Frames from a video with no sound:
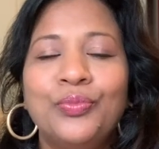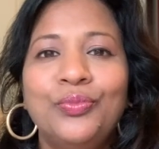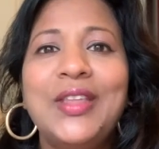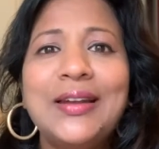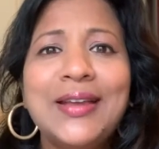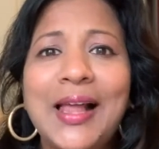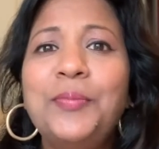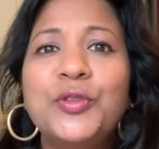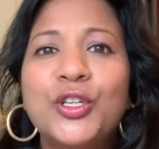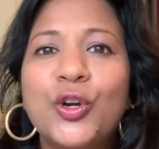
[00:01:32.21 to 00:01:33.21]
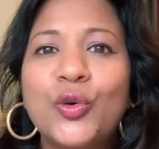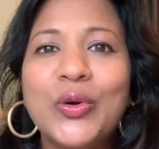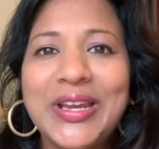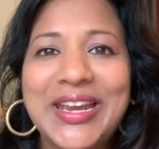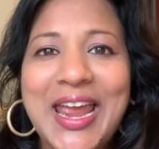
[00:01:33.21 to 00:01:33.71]
That helped
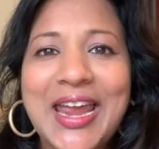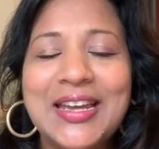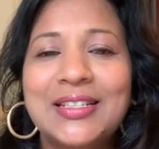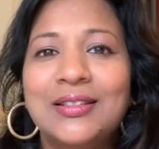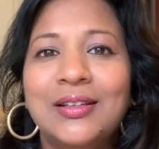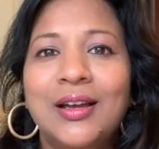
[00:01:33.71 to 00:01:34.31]
create